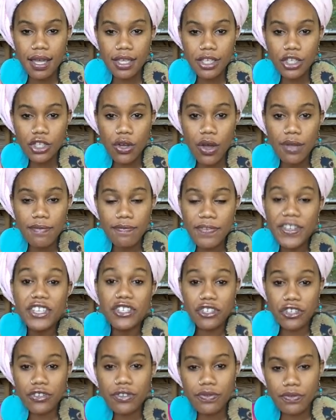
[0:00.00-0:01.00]
you know,
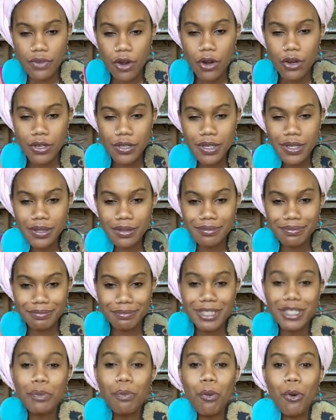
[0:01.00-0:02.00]
fits your, or
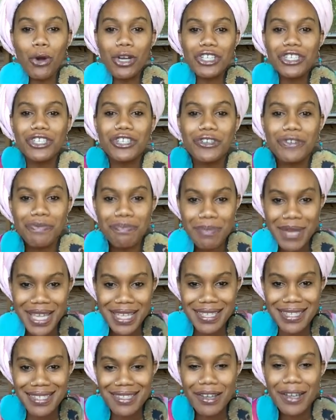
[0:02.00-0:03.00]
supports your best